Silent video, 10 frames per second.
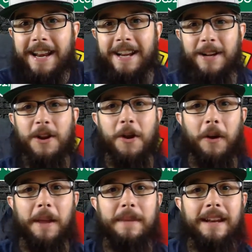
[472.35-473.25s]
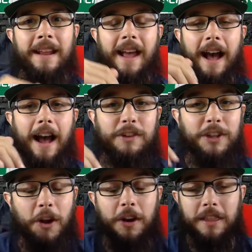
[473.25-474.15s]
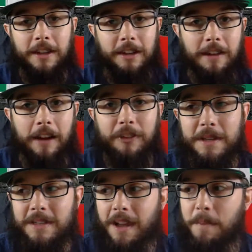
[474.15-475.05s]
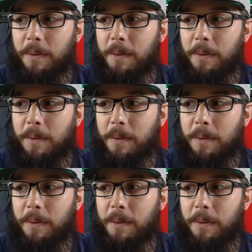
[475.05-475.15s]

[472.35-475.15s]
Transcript: You know what I mean? If you go to Third Rock from the Sun.